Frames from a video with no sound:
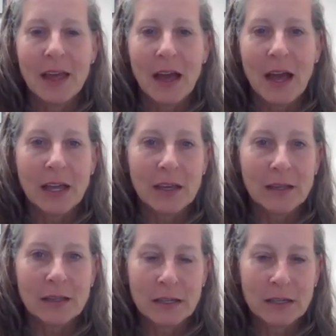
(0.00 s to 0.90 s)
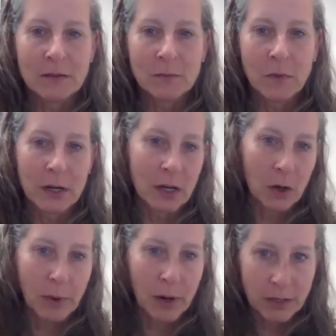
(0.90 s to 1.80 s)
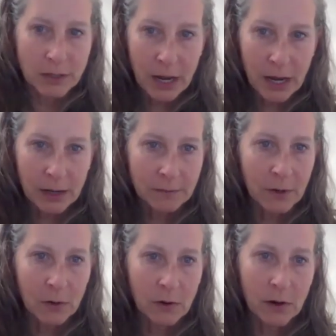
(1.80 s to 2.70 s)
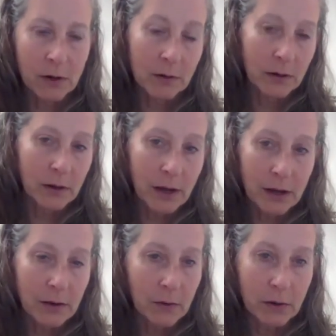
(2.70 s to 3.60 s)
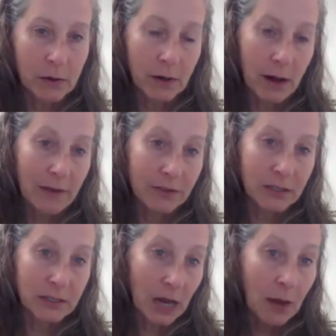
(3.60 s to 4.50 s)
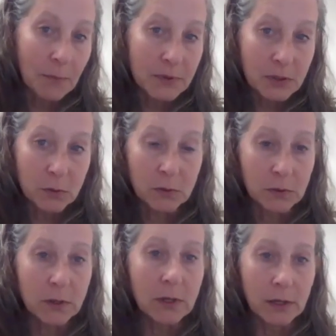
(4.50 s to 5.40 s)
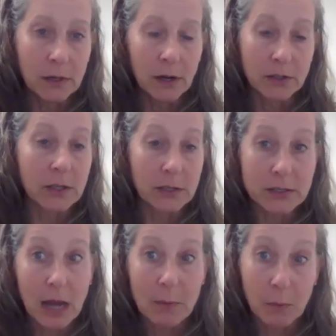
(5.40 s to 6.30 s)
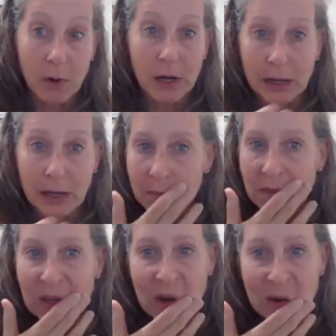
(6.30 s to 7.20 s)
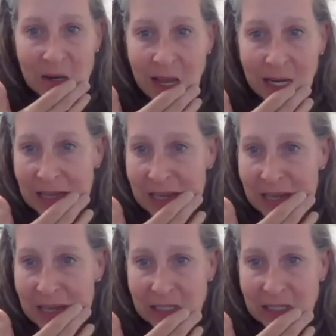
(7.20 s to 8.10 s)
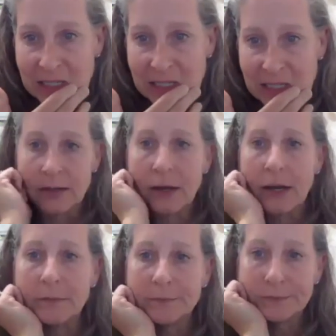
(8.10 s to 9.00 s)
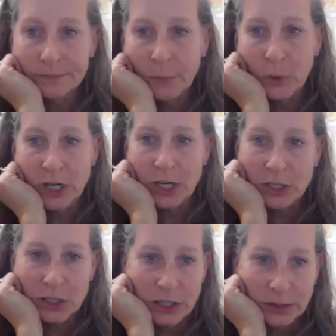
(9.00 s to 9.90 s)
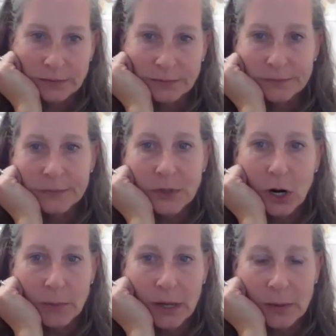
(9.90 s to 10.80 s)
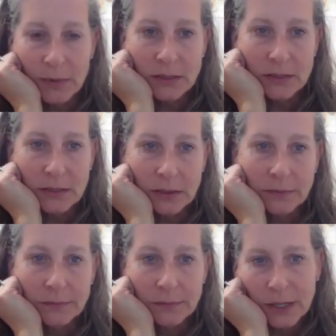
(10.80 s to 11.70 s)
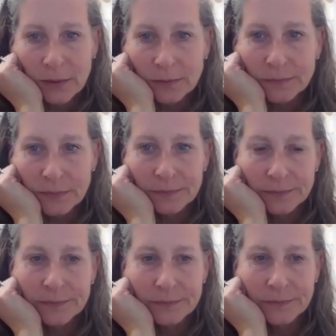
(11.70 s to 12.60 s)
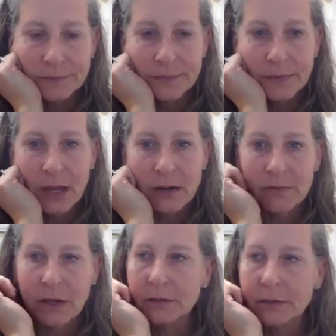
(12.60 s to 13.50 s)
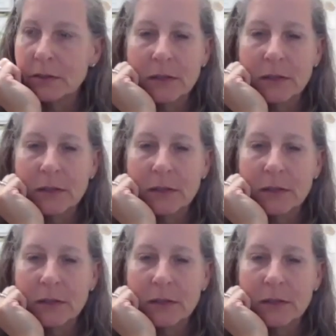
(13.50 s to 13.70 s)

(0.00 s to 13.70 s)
I didn't want to go part-time or have to stop school or stop working. I already had kids and had mortgage and car payments, and kind of felt,